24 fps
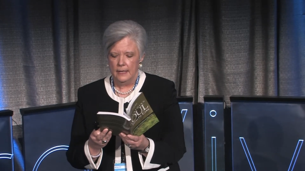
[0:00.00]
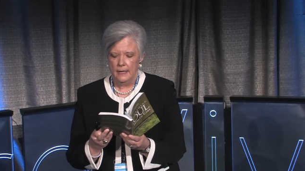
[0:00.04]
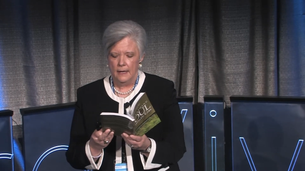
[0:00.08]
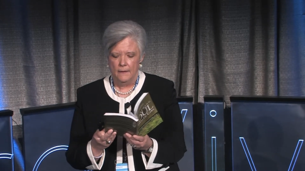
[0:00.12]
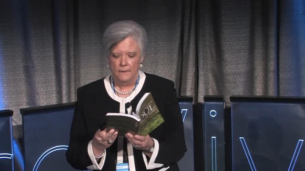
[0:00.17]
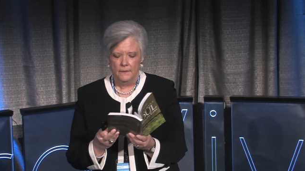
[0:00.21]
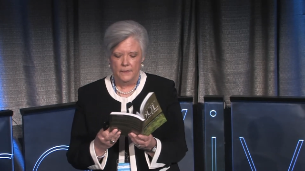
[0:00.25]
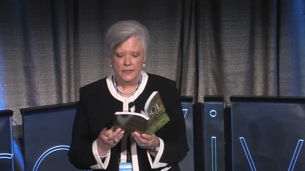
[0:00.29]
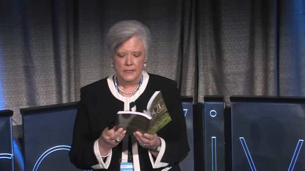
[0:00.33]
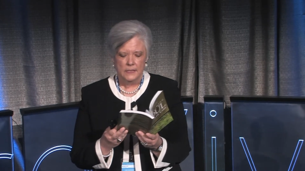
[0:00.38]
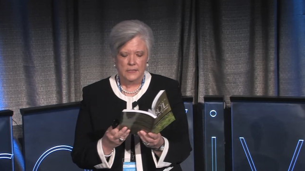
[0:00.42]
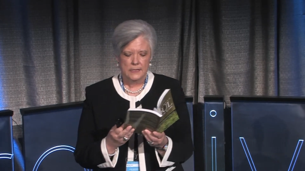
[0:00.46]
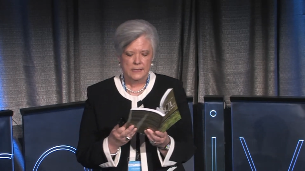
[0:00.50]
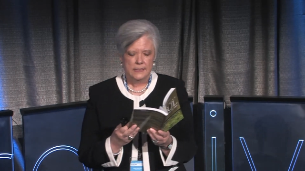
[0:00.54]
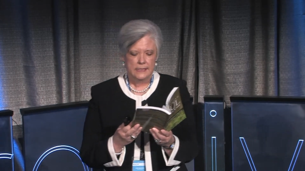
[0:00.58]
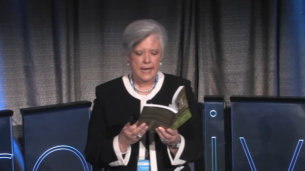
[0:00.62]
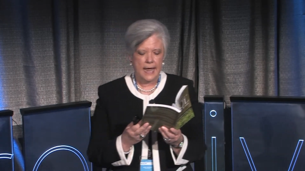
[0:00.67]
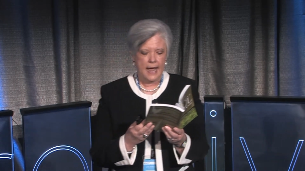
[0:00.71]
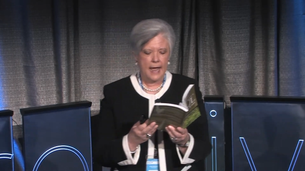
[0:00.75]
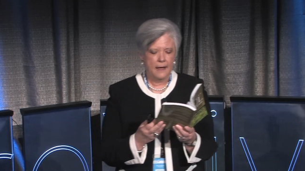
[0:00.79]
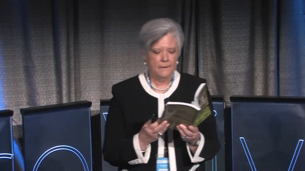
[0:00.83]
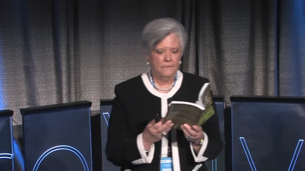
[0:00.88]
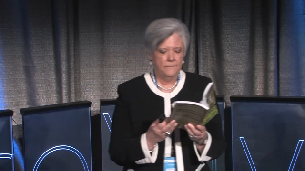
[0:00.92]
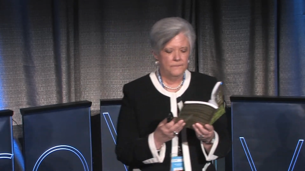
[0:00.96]
The
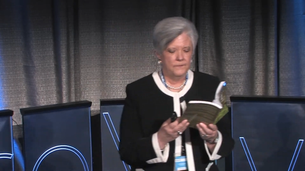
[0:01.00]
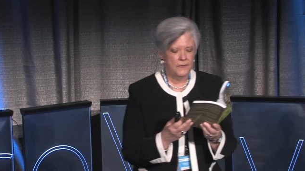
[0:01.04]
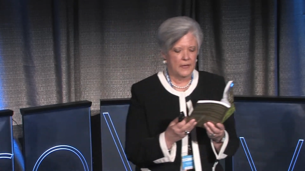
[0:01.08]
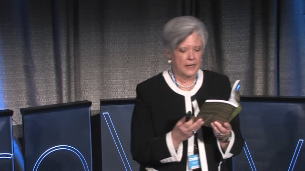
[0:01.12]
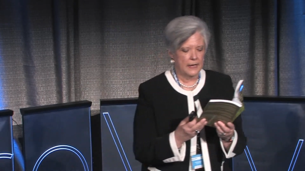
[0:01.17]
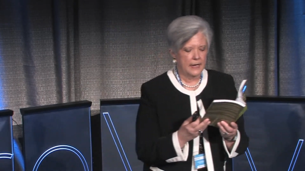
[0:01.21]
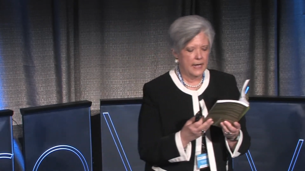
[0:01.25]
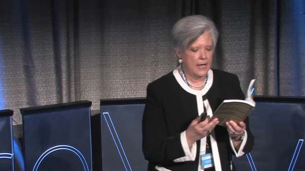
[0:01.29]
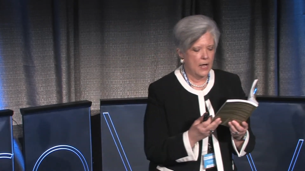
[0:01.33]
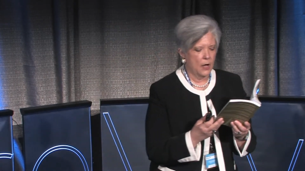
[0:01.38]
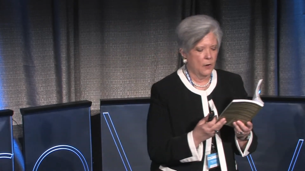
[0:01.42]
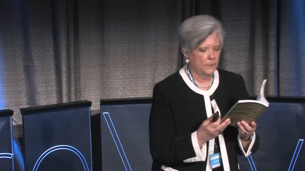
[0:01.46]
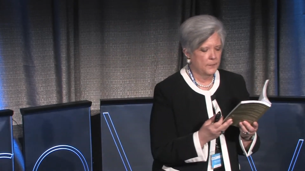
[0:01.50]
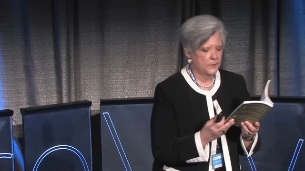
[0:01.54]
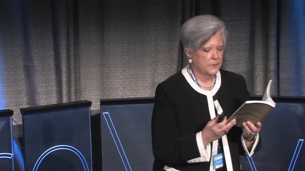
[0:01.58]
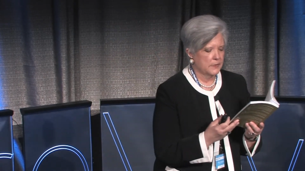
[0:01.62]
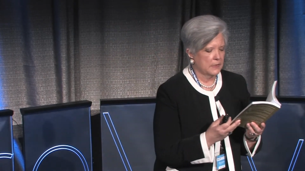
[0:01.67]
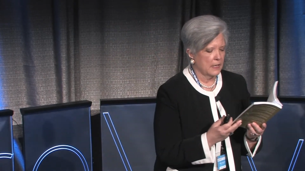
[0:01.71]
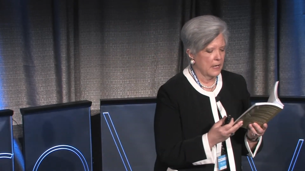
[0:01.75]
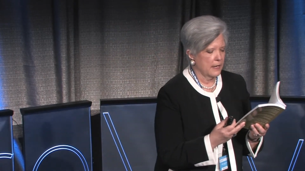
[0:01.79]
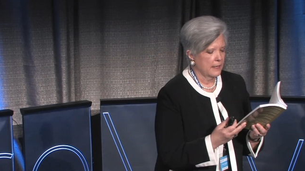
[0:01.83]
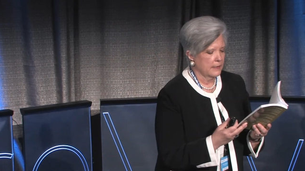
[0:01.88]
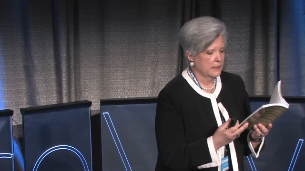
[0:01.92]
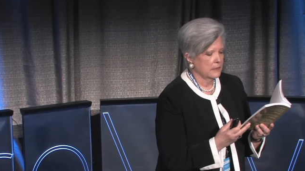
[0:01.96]
staff that helps
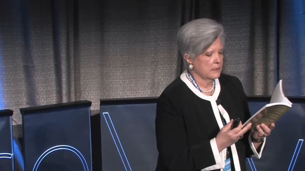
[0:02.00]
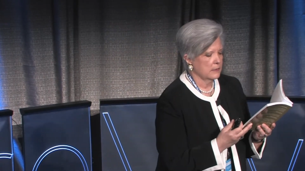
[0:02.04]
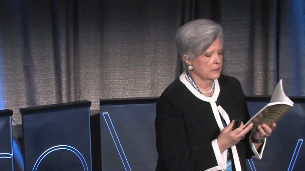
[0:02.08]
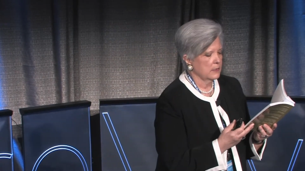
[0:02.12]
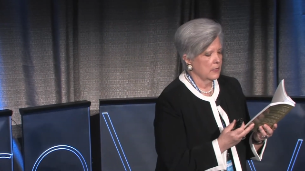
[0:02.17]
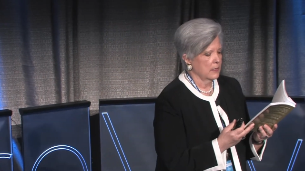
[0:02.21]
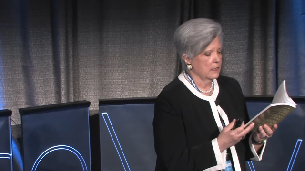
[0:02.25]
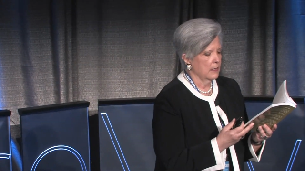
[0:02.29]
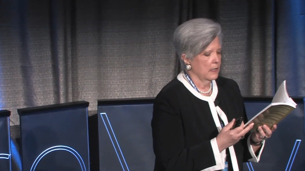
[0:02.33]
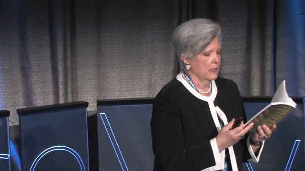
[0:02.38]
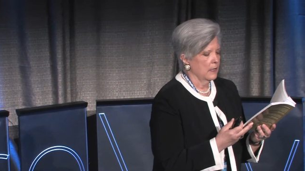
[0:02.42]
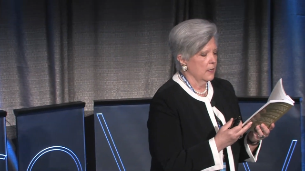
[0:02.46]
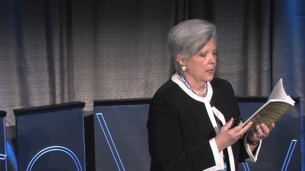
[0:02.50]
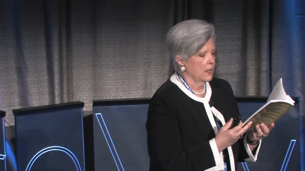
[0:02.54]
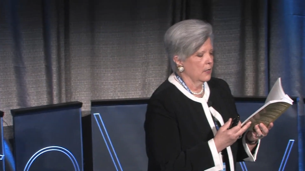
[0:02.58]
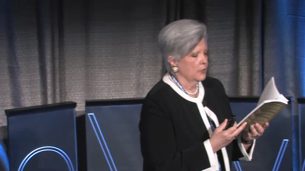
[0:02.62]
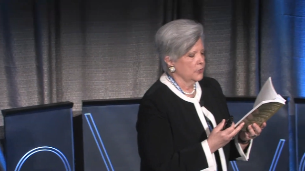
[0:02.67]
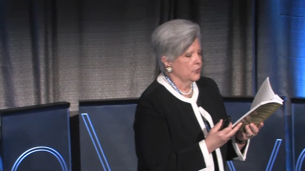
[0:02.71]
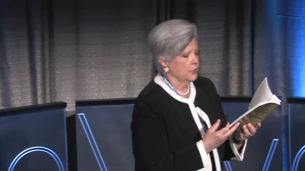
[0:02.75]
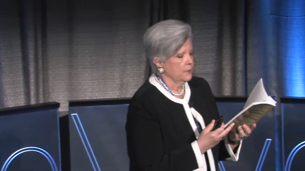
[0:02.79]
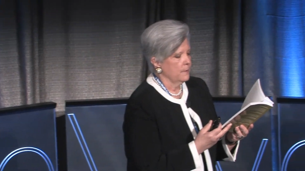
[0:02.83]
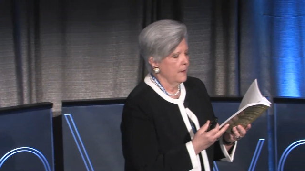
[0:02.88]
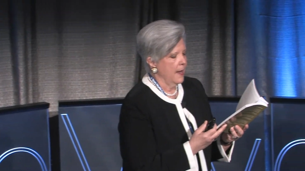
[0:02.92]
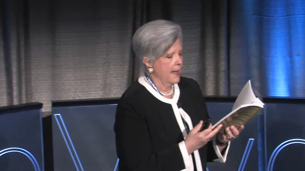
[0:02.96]
us
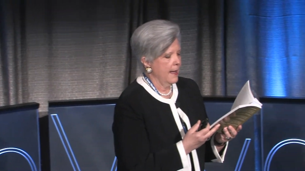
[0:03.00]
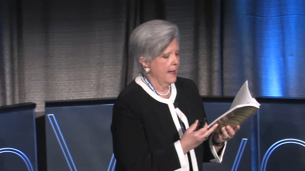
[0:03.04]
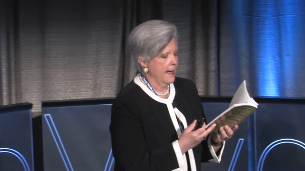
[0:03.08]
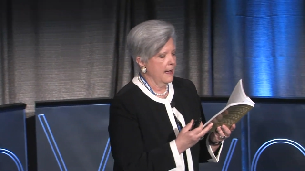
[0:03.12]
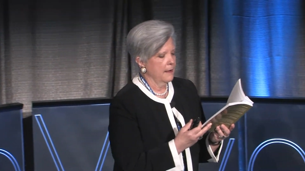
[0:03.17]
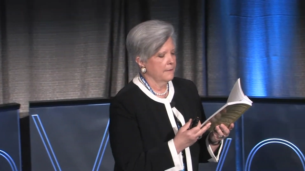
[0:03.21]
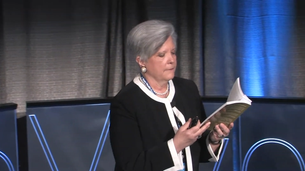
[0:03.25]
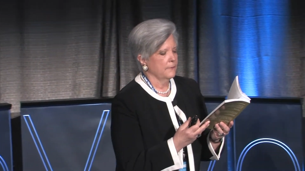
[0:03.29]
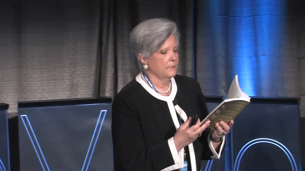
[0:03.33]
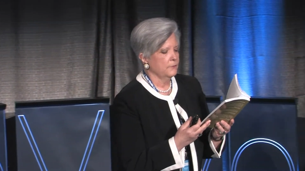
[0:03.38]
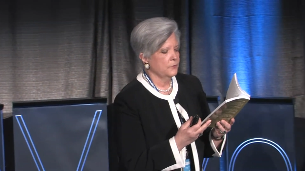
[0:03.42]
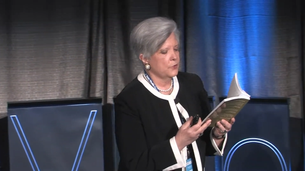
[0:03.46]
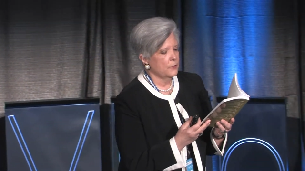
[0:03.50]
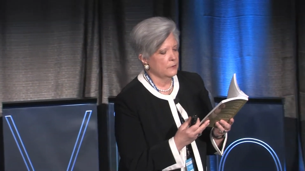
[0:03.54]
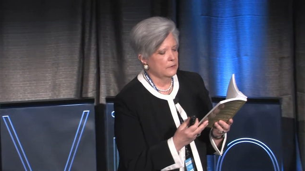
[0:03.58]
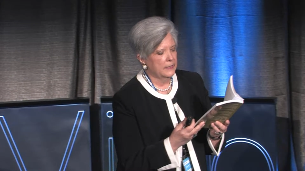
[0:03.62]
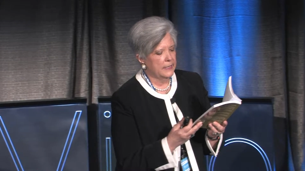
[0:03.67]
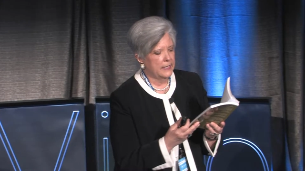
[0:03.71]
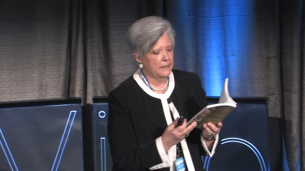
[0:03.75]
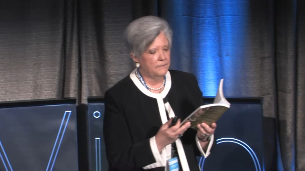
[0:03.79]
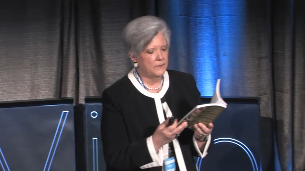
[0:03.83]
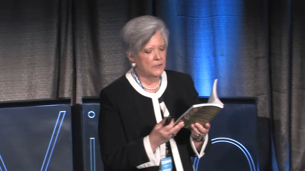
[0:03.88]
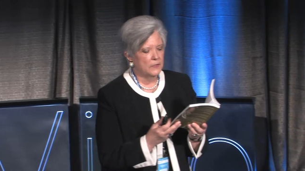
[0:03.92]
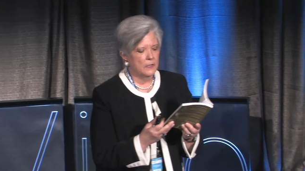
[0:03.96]
to
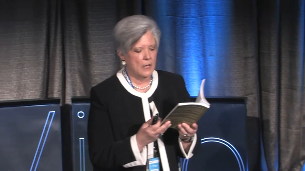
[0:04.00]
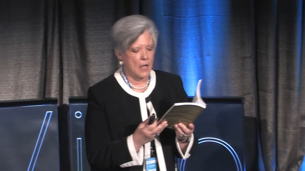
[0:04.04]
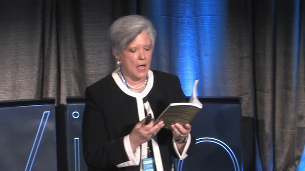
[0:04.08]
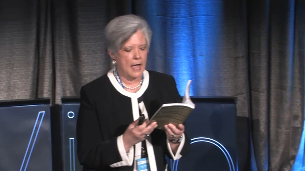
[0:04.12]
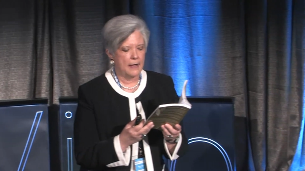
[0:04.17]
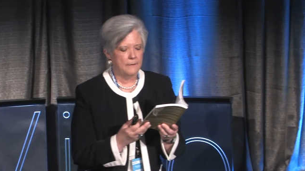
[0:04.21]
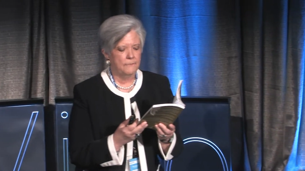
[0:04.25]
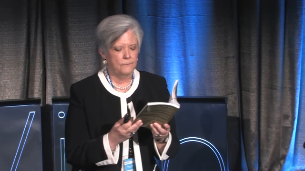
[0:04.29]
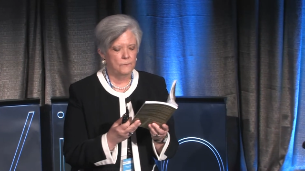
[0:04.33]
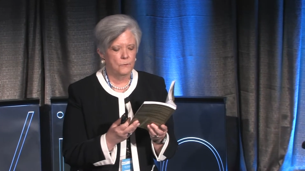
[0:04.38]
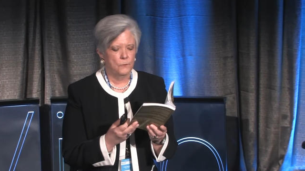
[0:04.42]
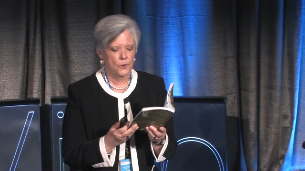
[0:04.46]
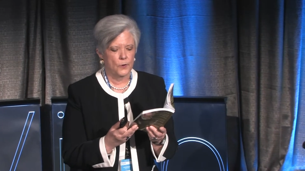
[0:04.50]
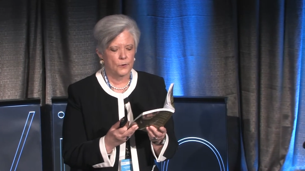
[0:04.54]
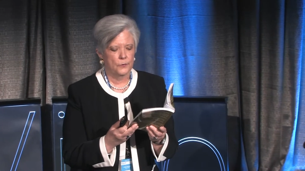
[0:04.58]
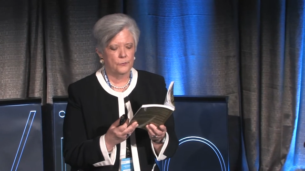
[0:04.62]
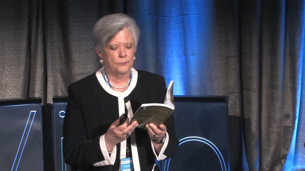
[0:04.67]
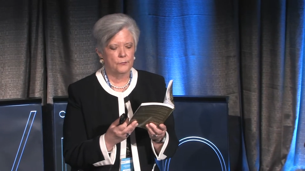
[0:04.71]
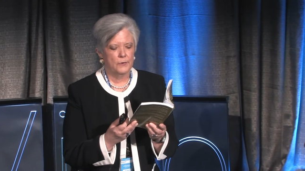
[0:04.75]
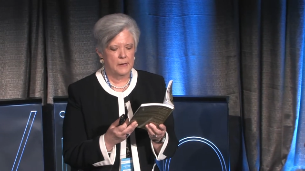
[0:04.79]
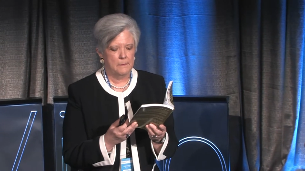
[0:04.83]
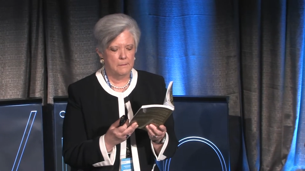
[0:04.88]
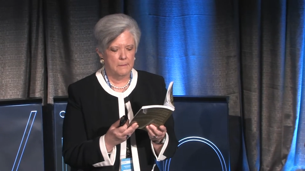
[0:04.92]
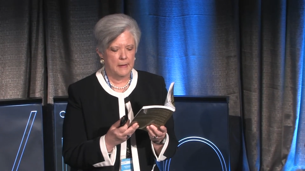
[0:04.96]
live a life worth
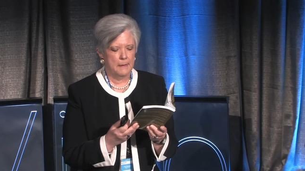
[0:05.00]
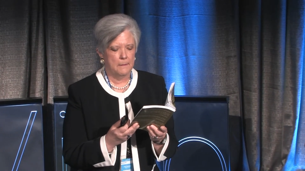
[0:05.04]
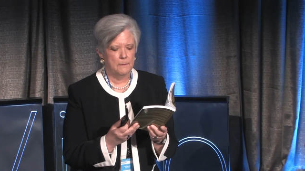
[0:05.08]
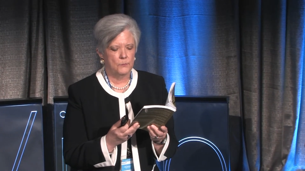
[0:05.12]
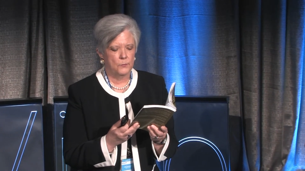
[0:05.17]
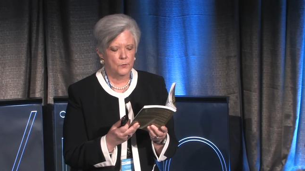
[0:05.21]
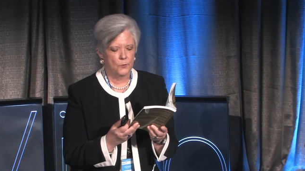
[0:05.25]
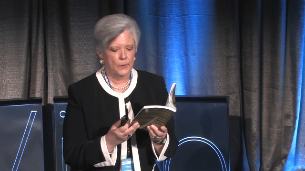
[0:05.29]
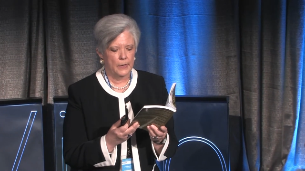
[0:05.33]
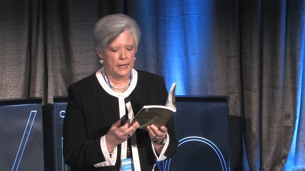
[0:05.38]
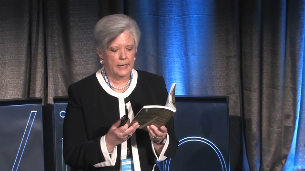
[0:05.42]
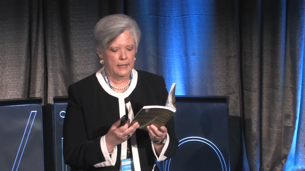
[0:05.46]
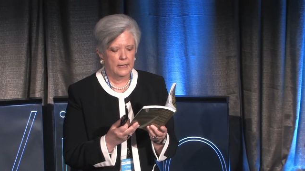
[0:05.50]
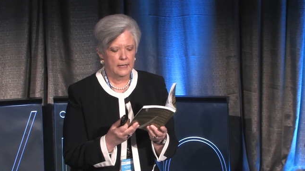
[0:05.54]
remembering.